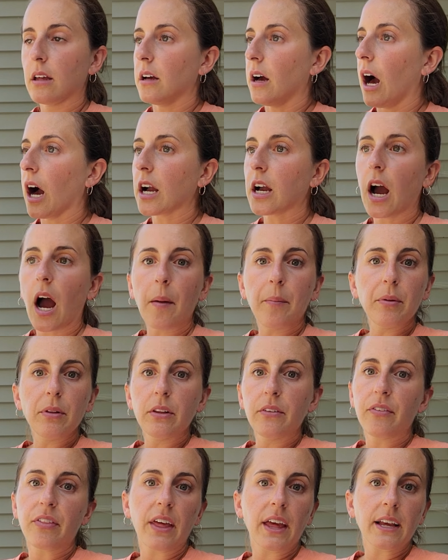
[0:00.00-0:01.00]
a couple
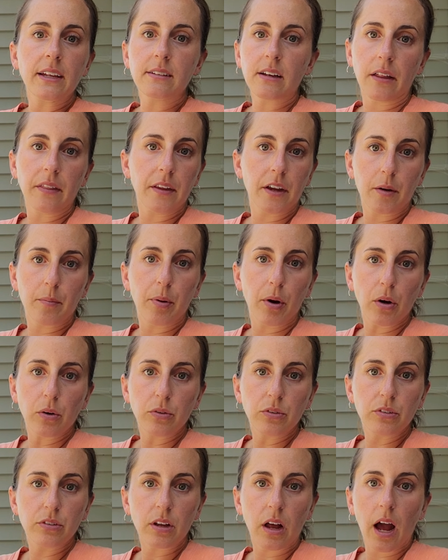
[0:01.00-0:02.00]
of things on their
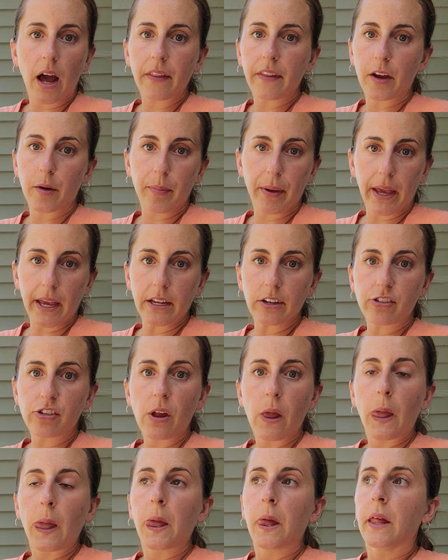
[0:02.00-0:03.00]
posts on their page.
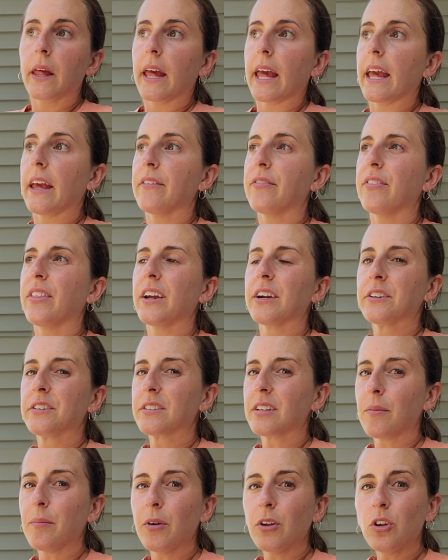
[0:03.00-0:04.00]
If there's
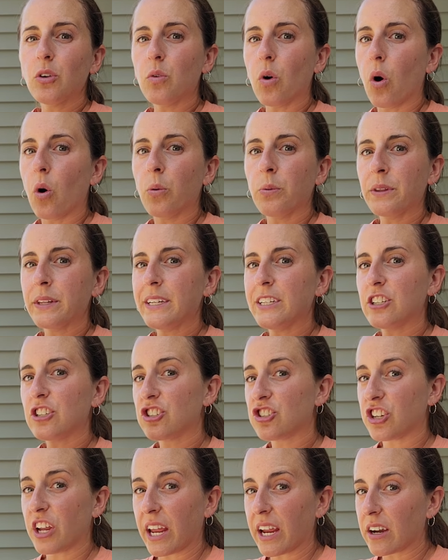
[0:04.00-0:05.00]
someone who only
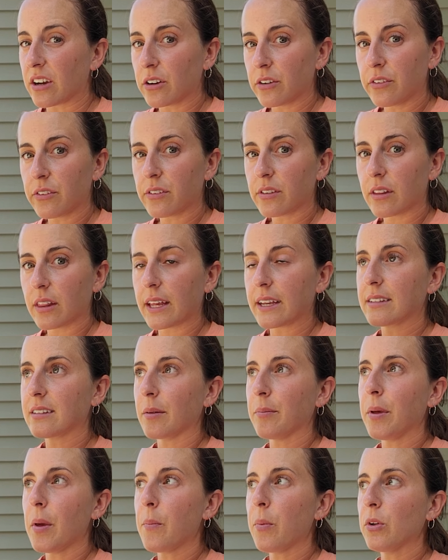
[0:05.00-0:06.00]
shares, like
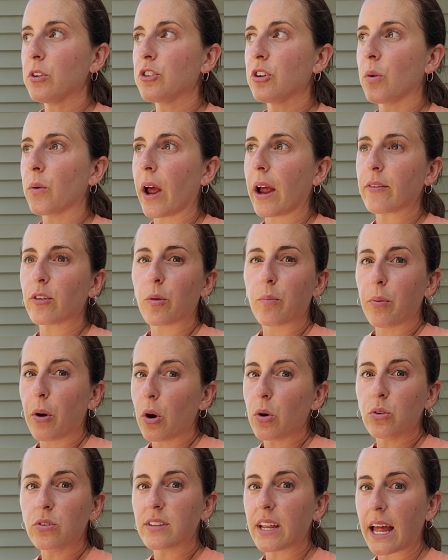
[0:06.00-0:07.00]
some people don't ever
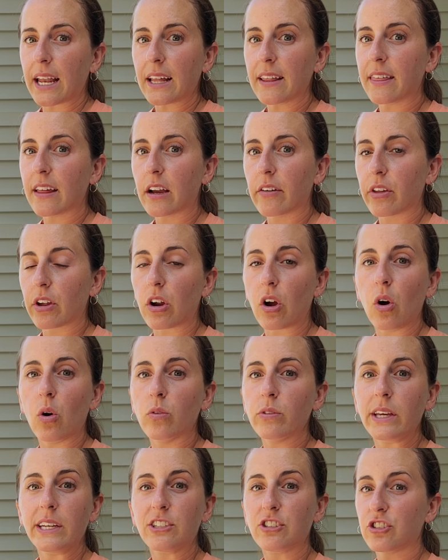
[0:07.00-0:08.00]
post anything of their
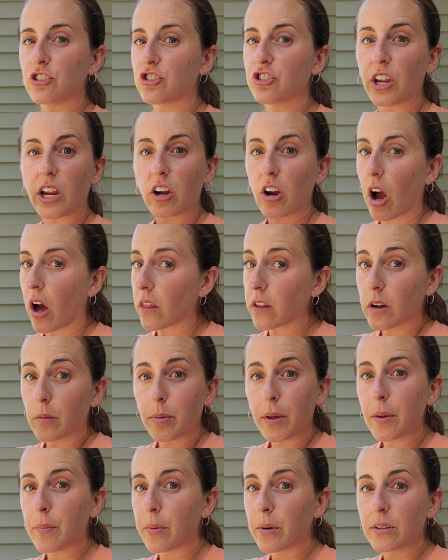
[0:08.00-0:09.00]
own, they just share other
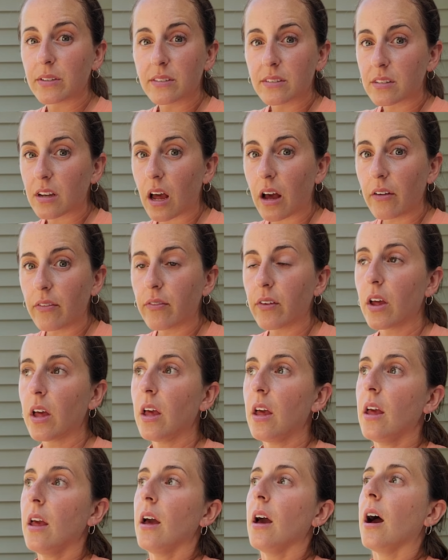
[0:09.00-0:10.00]
people's stuff.
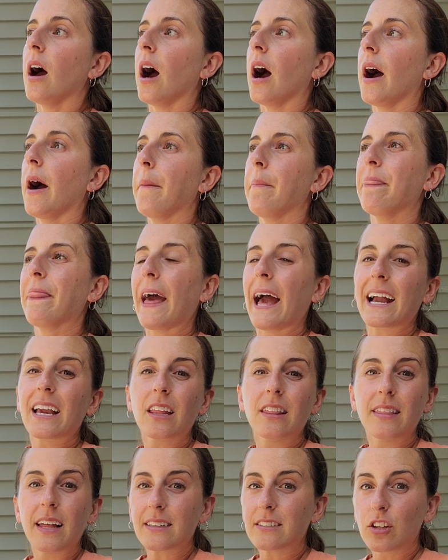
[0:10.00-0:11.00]

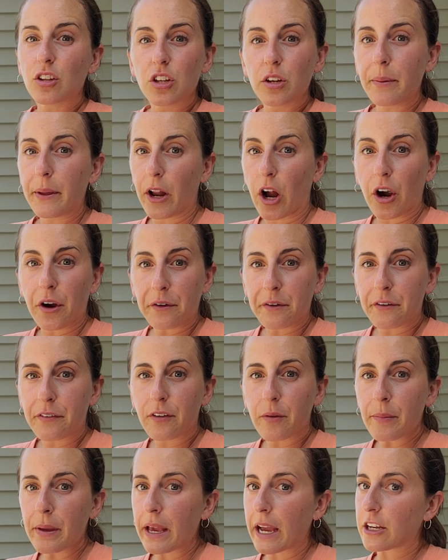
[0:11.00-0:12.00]
That's a little bit harder
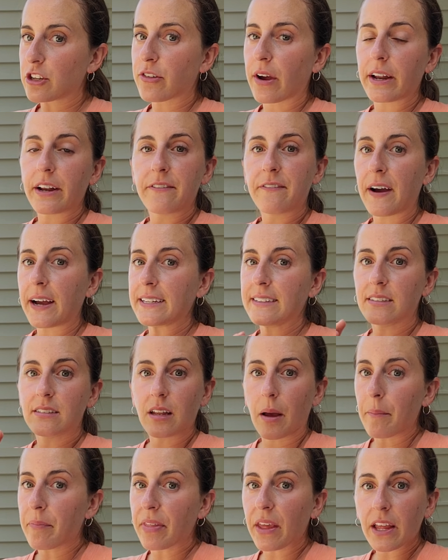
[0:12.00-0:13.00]
for me. I try to find
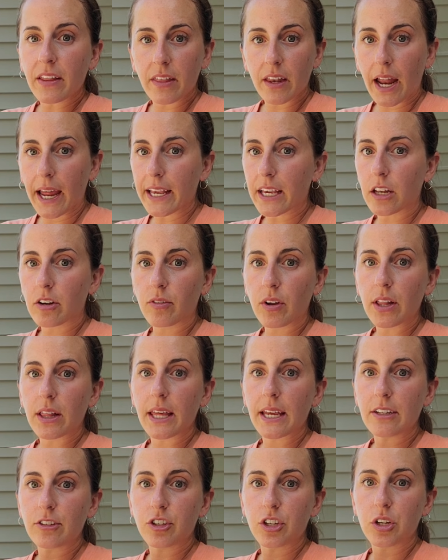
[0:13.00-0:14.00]
something that I can
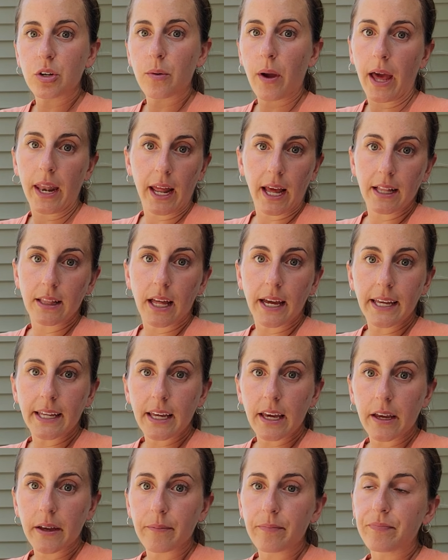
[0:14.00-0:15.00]
relate to and I like
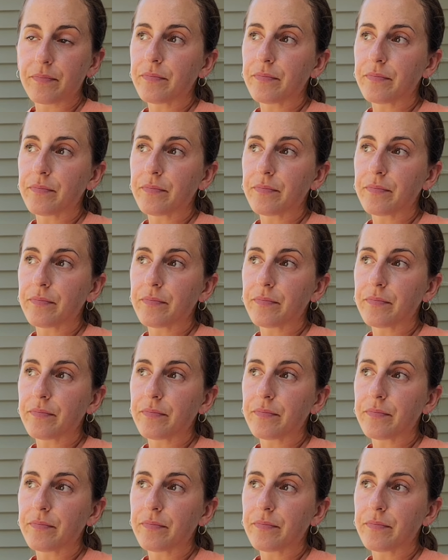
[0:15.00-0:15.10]
it.